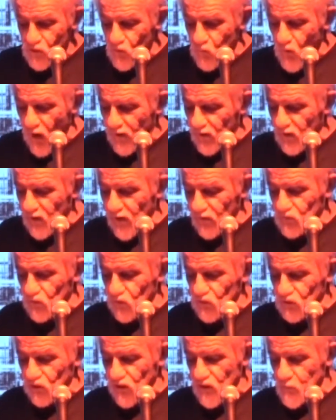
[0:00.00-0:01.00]
The white
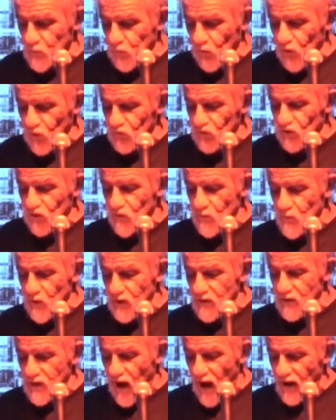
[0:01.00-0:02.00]
electricity burns the
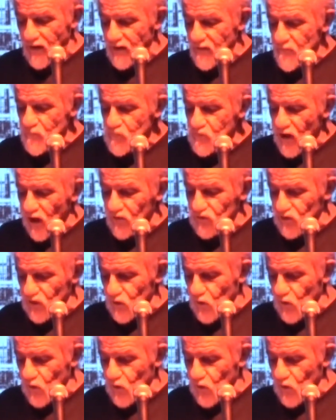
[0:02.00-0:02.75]
midnight as